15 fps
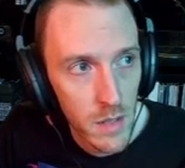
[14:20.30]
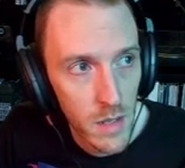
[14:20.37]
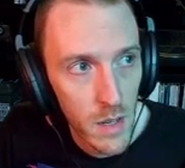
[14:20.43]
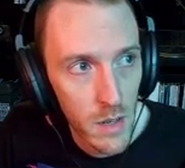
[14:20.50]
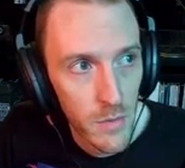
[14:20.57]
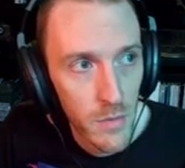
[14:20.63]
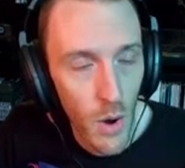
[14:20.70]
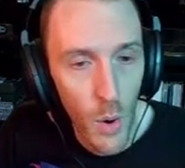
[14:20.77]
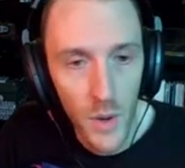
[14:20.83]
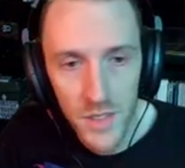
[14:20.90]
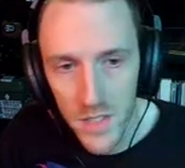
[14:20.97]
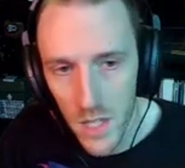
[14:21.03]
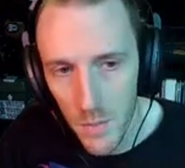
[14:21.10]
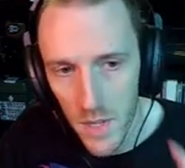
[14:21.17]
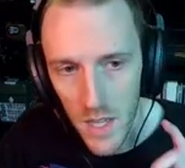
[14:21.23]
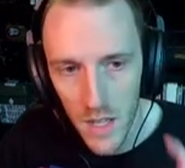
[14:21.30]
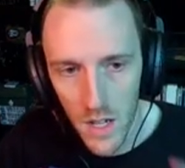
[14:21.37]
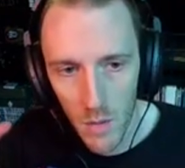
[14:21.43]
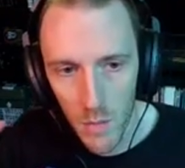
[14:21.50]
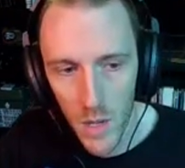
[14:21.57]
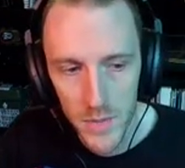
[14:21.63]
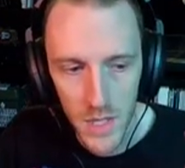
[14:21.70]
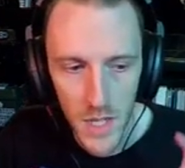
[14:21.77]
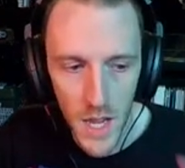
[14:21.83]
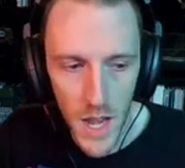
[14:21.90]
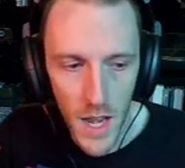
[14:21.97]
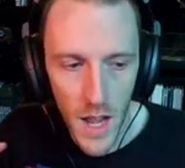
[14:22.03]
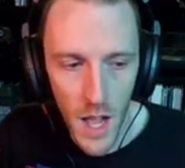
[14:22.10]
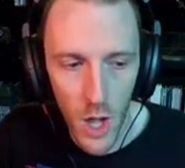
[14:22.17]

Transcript: of always keeping GitHub up to date